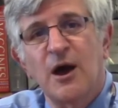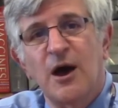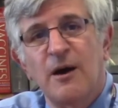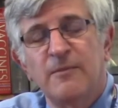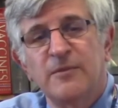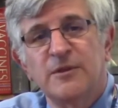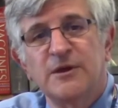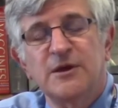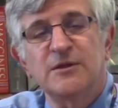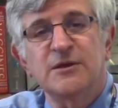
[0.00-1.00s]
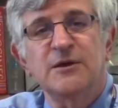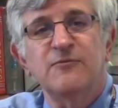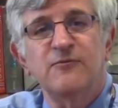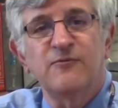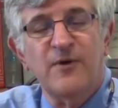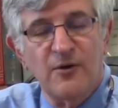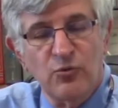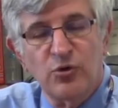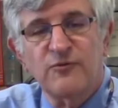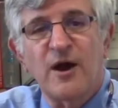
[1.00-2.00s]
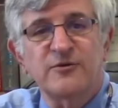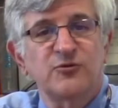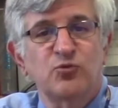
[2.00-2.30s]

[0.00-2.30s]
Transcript: um, the, the rotavirus